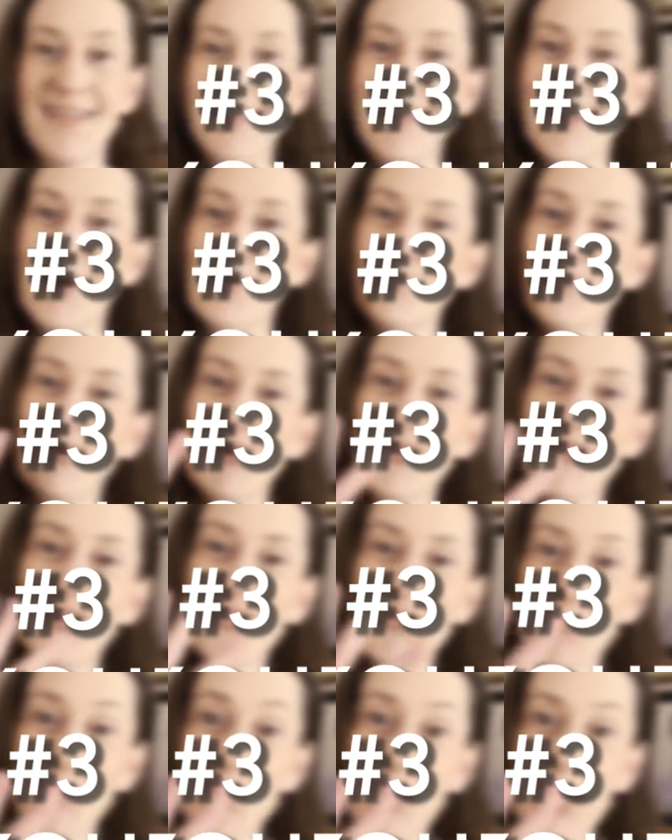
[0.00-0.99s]
Number
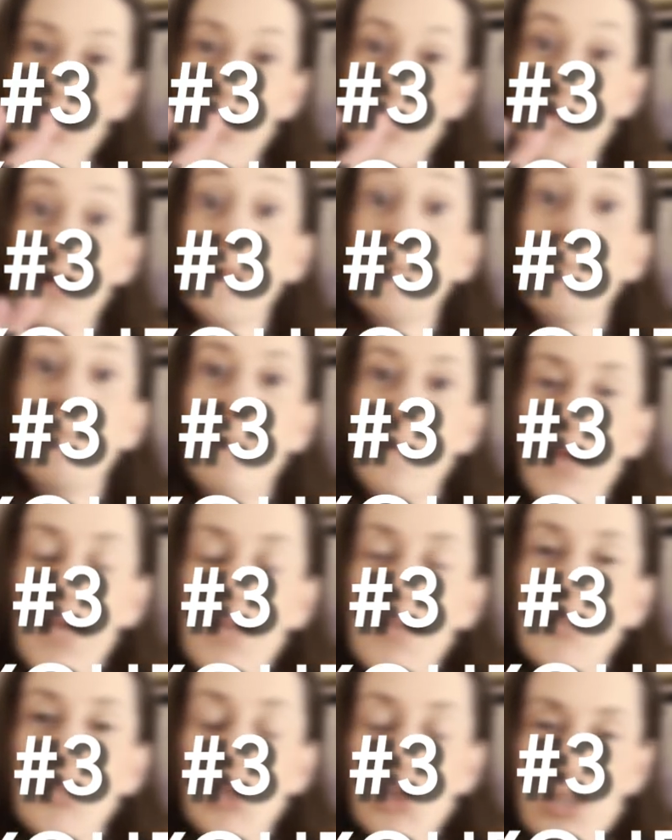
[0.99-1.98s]
three,
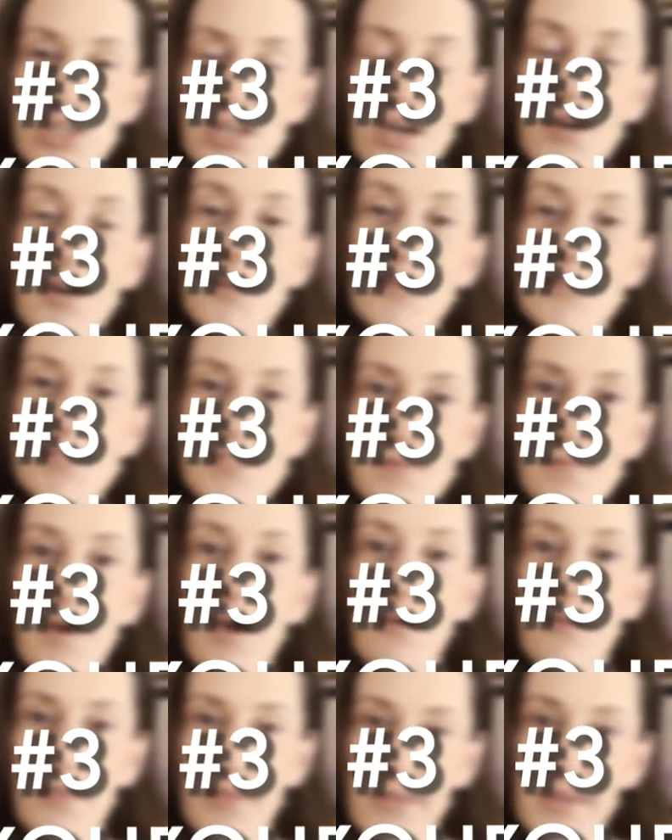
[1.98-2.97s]
make your dog
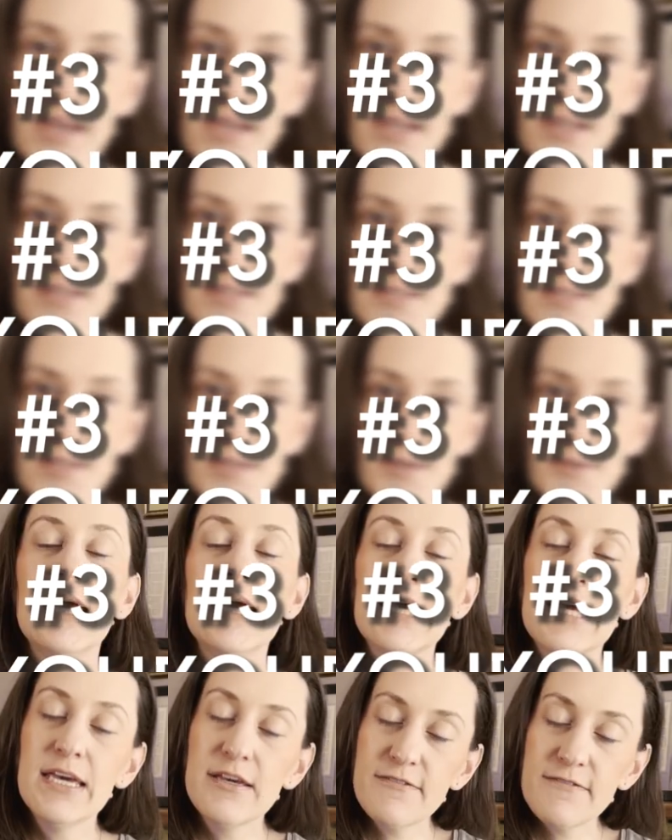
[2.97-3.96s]
smell things.
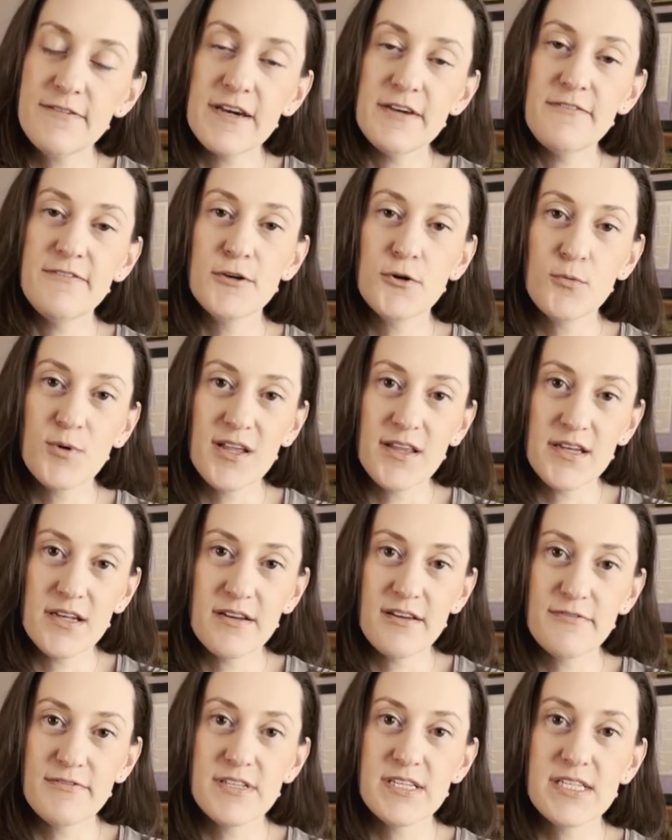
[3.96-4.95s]
If I feel well
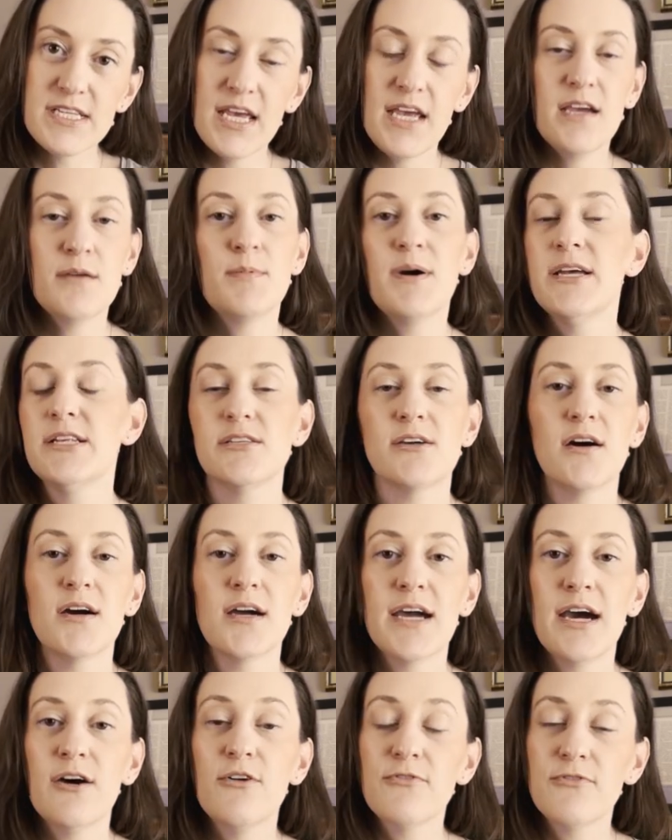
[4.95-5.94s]
enough to take my
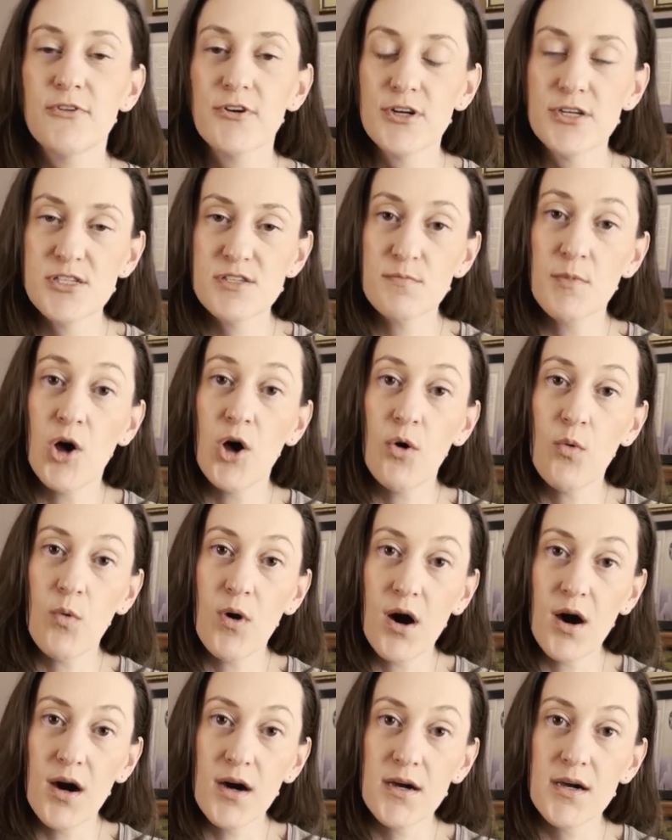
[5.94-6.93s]
dog out for a small
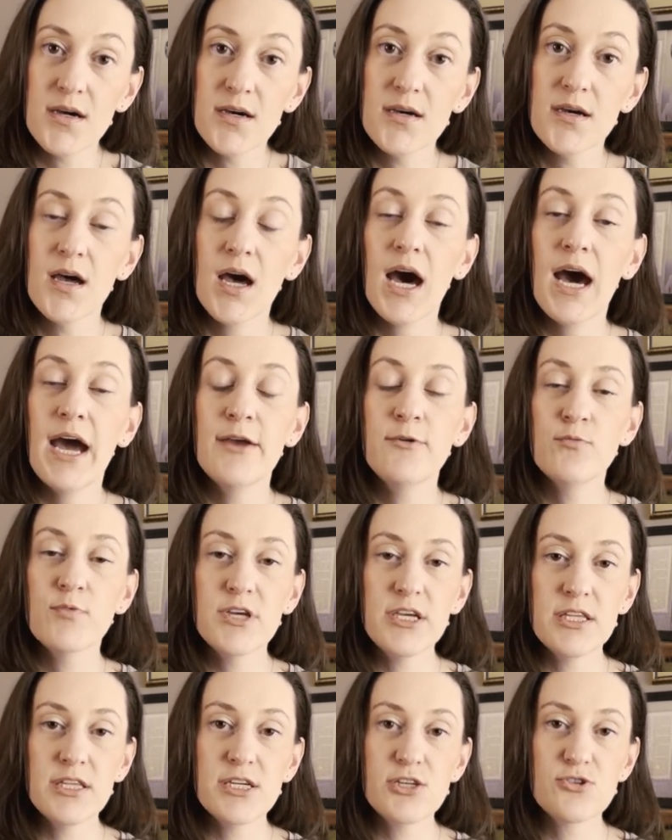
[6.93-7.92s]
walk, I
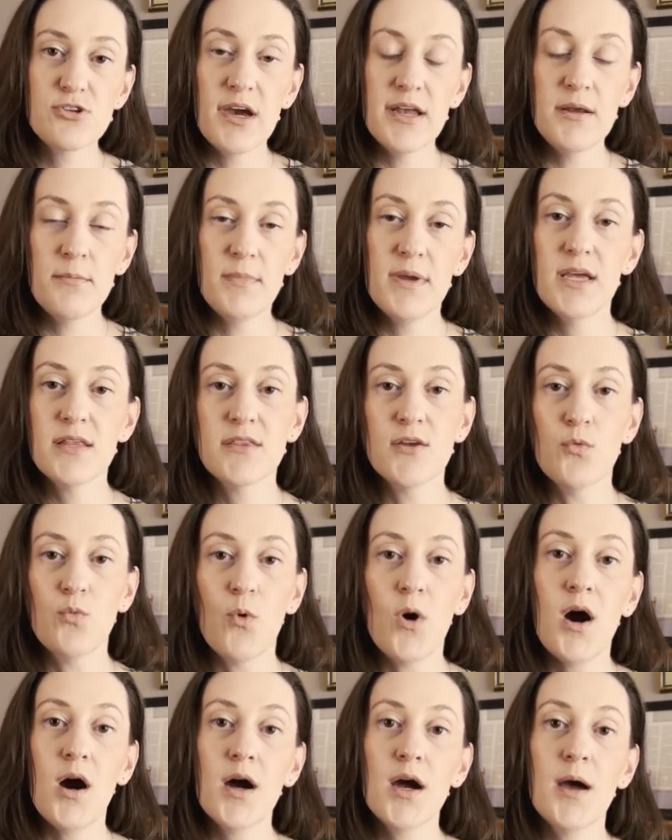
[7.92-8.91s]
really try to make the
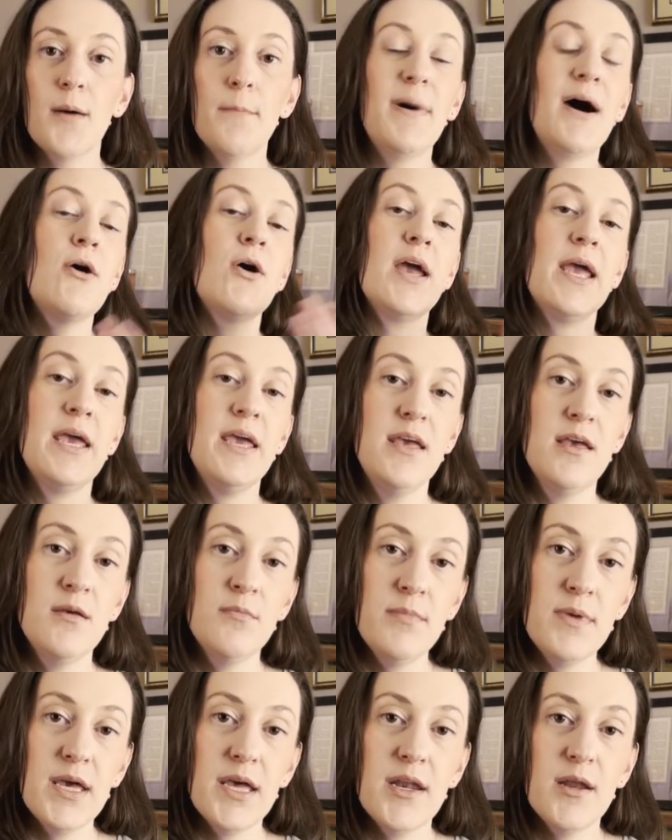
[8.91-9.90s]
walk about
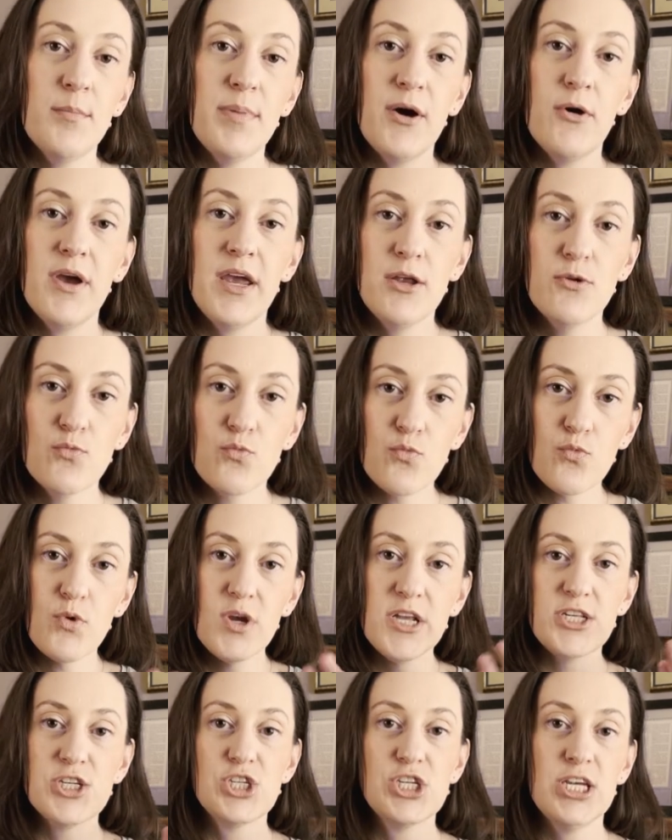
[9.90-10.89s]
him and about
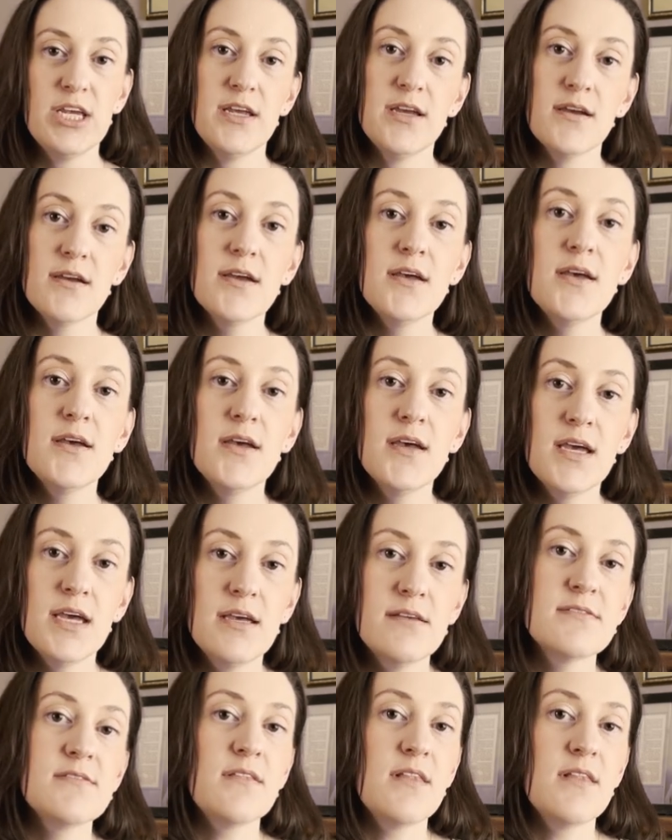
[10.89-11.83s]
enriching his